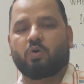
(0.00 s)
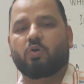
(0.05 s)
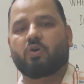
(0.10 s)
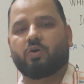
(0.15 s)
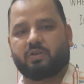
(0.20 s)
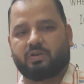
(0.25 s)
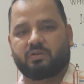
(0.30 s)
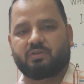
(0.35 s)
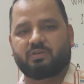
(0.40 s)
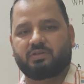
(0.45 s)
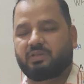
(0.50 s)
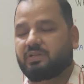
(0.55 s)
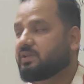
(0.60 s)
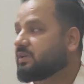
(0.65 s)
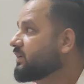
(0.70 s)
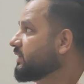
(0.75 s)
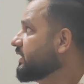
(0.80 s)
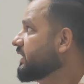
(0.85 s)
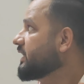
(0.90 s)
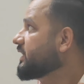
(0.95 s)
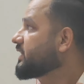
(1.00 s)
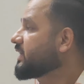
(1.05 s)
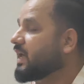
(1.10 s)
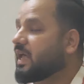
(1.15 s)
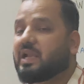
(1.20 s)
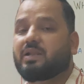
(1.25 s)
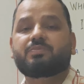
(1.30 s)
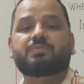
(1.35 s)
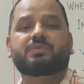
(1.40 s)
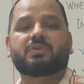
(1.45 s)
or it
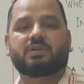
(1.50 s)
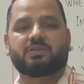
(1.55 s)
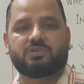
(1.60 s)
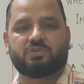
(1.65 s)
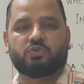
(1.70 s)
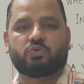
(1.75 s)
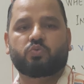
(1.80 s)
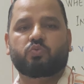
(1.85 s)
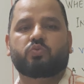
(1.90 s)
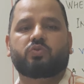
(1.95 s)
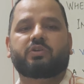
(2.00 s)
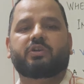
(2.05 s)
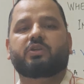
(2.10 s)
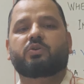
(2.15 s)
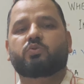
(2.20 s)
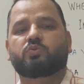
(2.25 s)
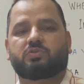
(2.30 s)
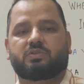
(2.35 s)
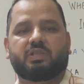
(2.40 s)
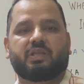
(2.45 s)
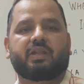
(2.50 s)
helps us to reduce